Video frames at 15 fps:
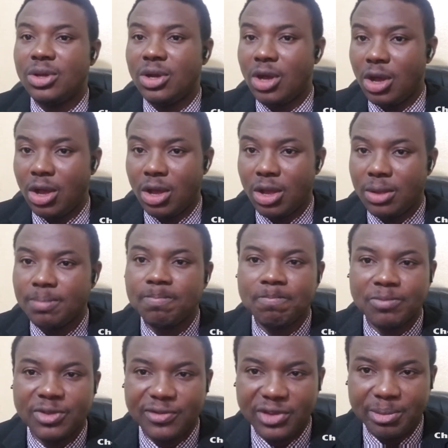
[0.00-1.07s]

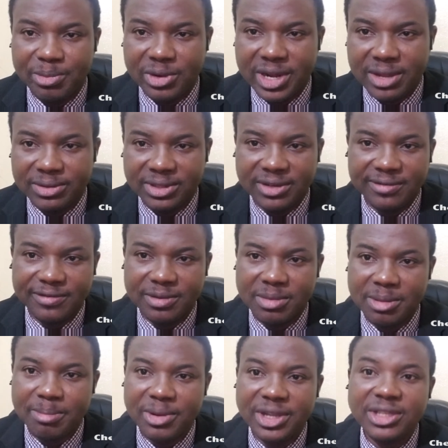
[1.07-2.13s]
Or if you're pronouncing from
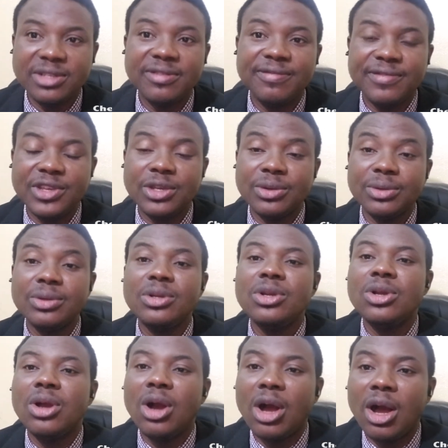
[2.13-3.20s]
the point of view
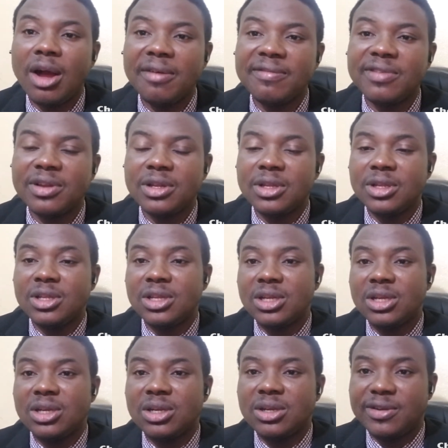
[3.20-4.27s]
of
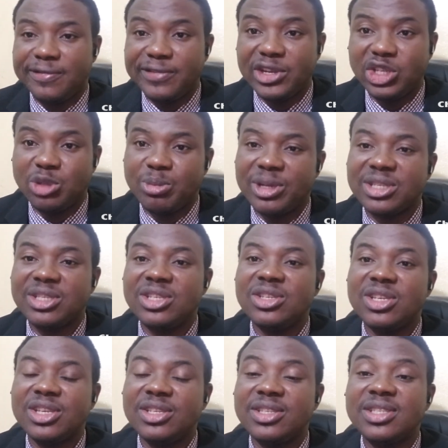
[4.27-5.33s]
a French person,
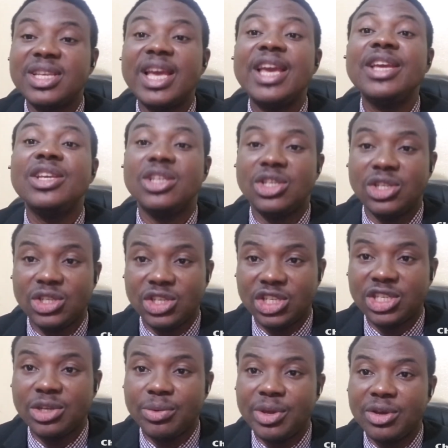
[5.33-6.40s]
you can say
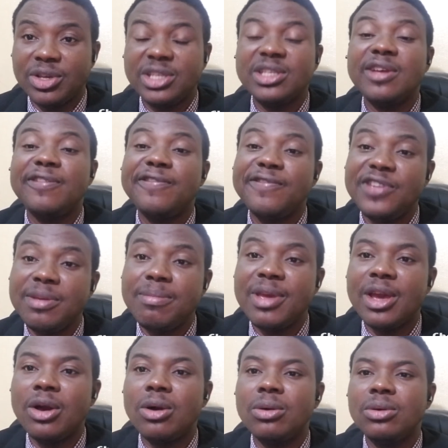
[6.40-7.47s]
surreal. It's a
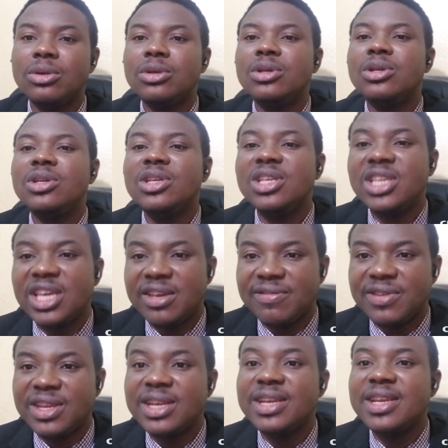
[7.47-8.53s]
female
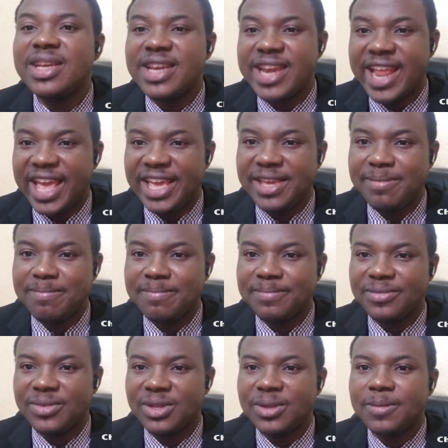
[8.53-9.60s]
given
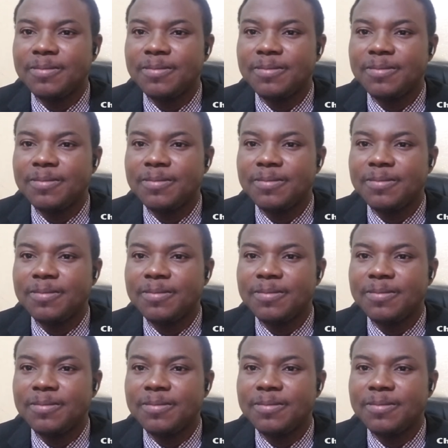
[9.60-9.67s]
name.